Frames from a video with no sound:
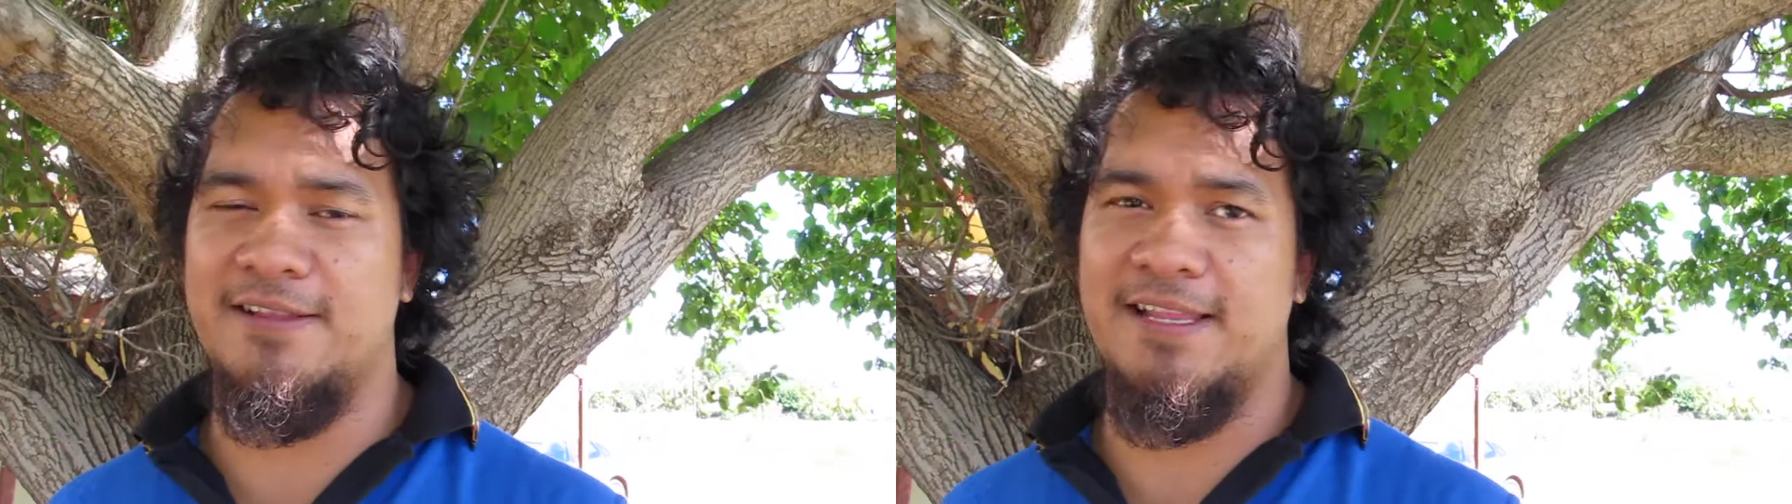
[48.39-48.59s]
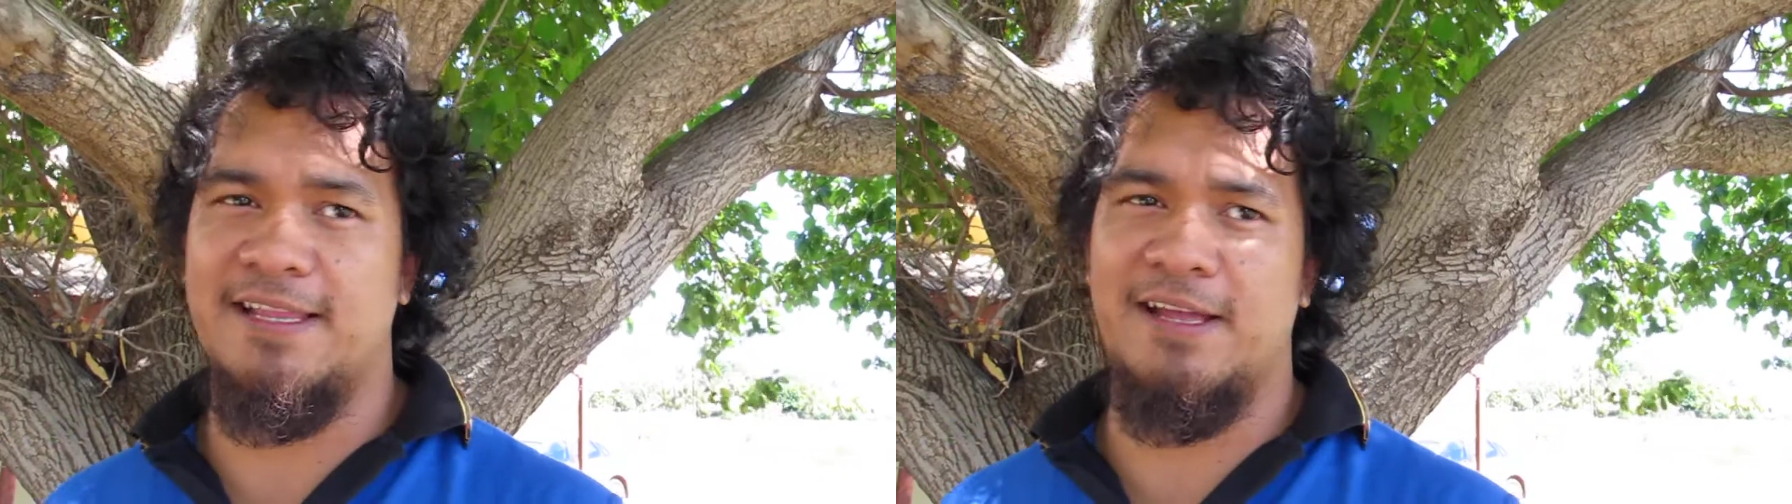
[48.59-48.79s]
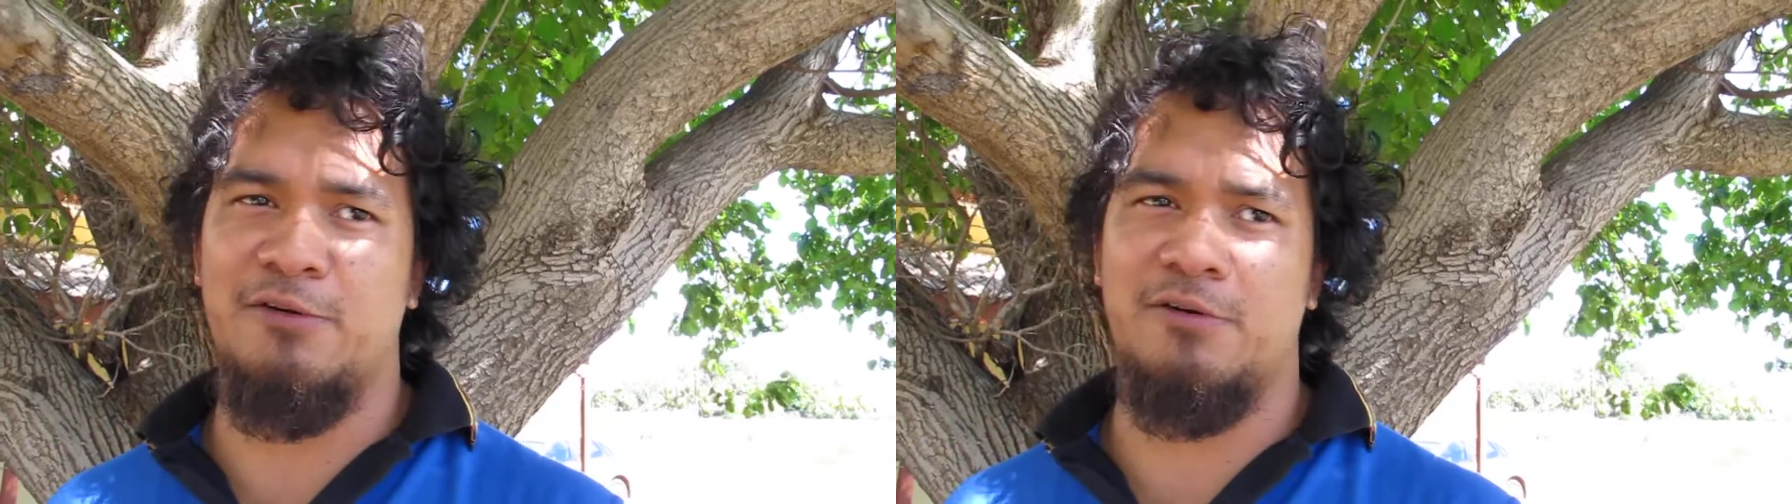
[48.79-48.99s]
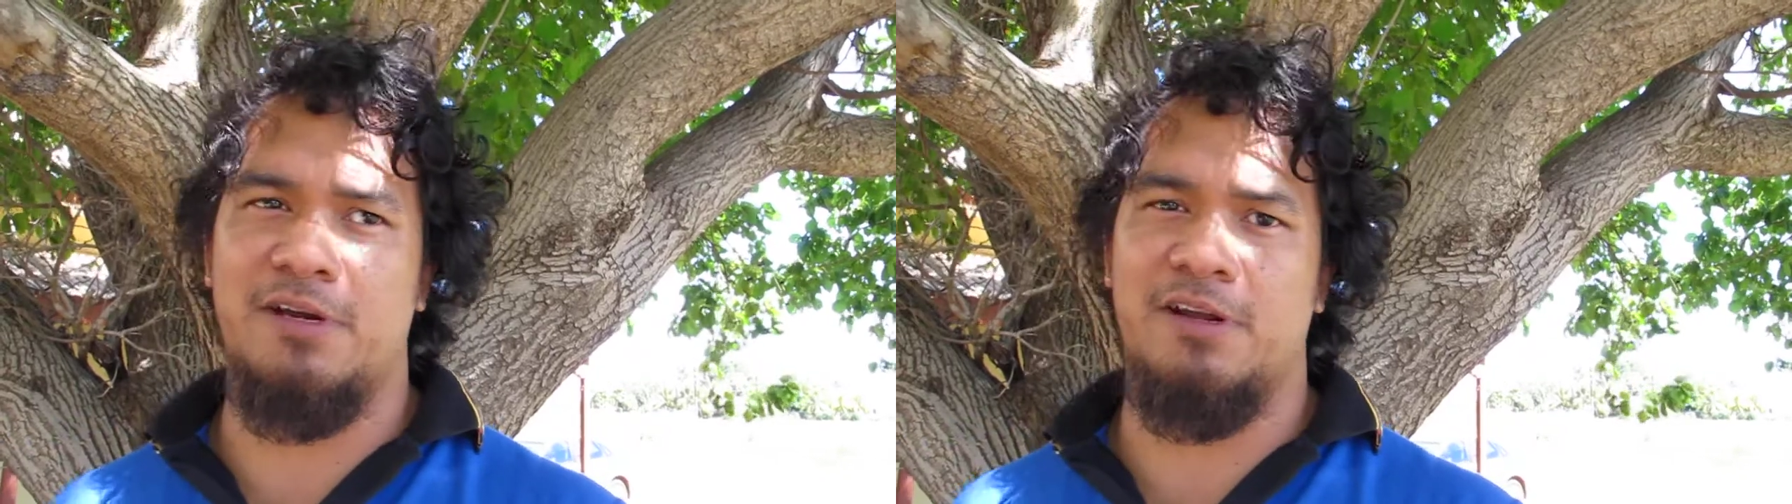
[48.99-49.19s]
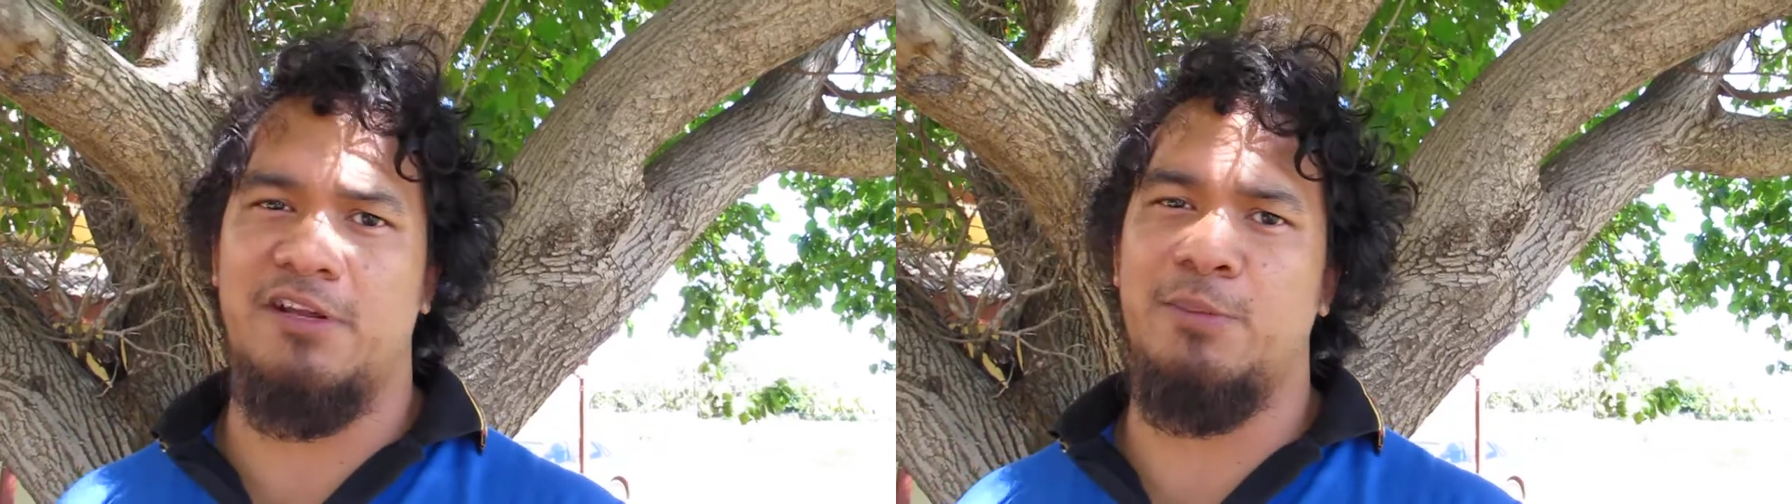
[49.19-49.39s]
and they all
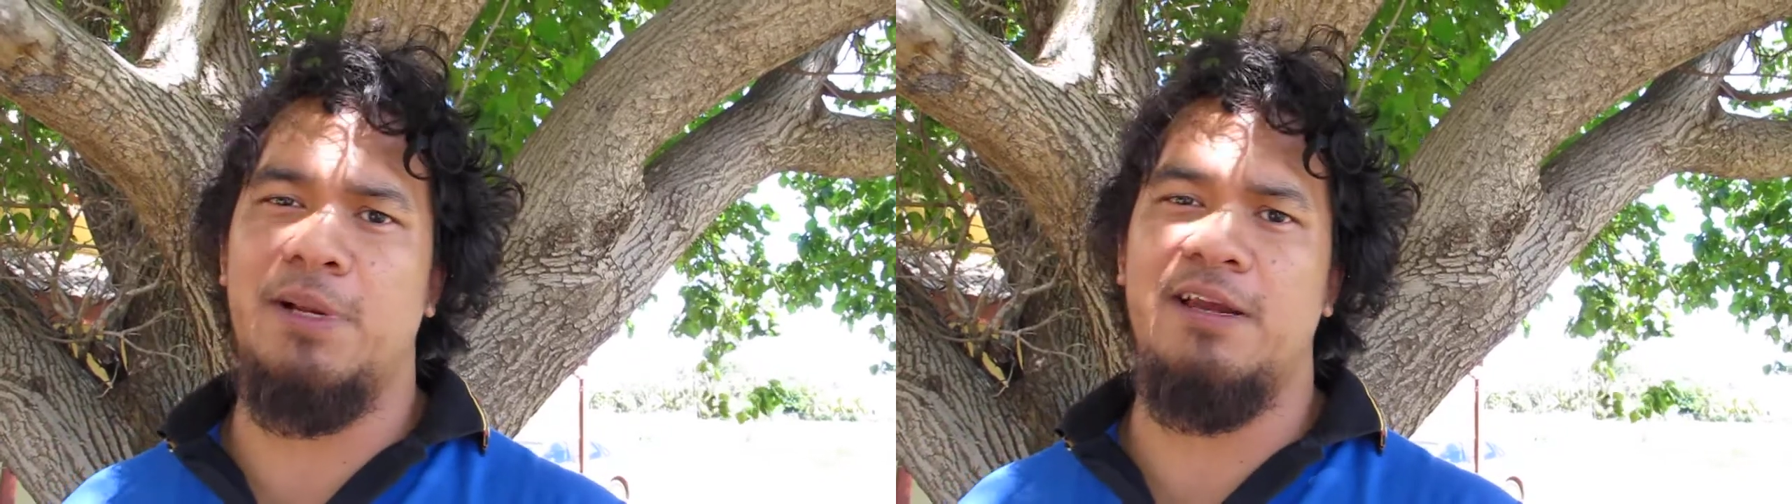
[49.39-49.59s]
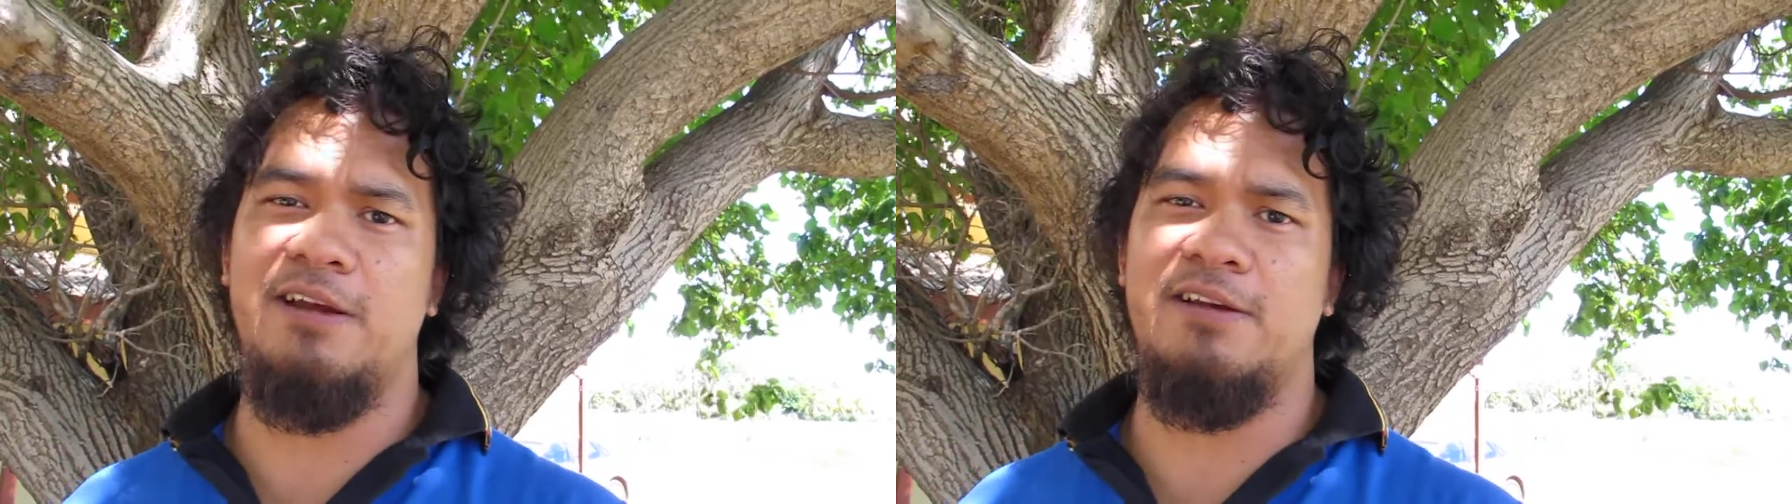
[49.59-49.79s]
kind of accumulated